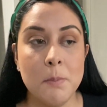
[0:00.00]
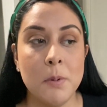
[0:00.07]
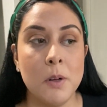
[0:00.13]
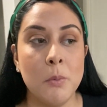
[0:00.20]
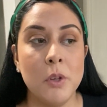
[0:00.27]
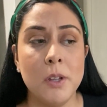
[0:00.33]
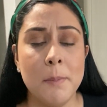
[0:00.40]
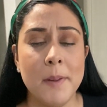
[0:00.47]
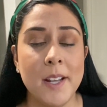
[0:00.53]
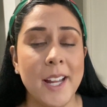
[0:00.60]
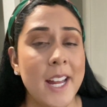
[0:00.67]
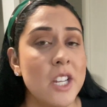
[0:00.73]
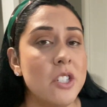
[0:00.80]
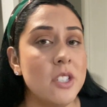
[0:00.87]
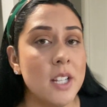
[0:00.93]
But with the
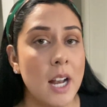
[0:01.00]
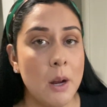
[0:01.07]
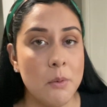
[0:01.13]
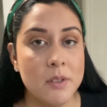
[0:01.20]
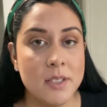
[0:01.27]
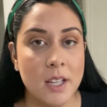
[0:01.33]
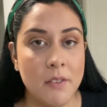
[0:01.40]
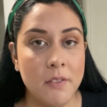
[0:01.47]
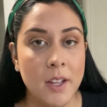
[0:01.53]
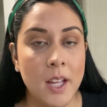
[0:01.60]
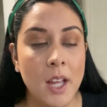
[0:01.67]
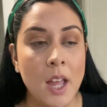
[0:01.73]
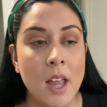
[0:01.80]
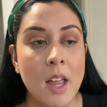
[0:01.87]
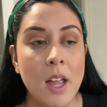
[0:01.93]
medication that I was
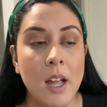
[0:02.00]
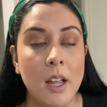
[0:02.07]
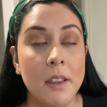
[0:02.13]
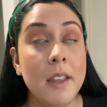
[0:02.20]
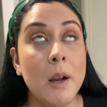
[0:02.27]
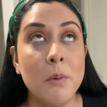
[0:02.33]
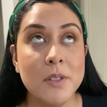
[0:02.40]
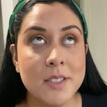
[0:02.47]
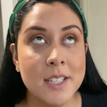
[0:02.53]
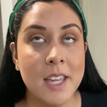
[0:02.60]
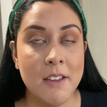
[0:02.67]
given, that was